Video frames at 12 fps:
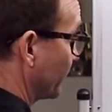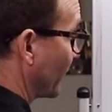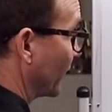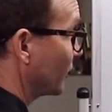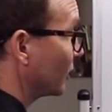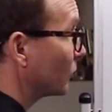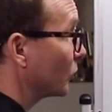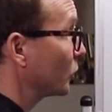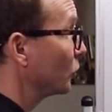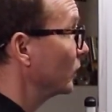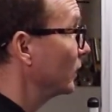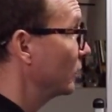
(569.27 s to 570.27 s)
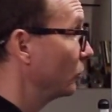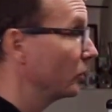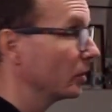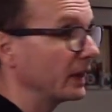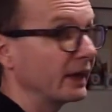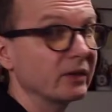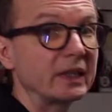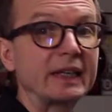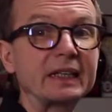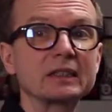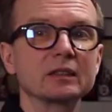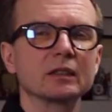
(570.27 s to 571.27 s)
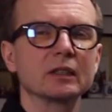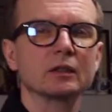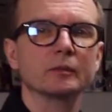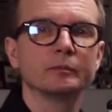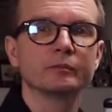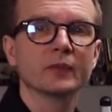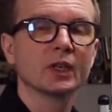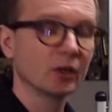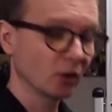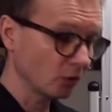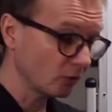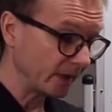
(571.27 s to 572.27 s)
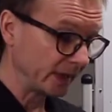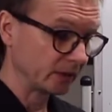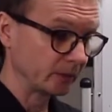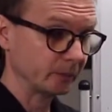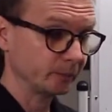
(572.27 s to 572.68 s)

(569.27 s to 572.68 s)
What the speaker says: This is what you need. You don't have an X there. Alright.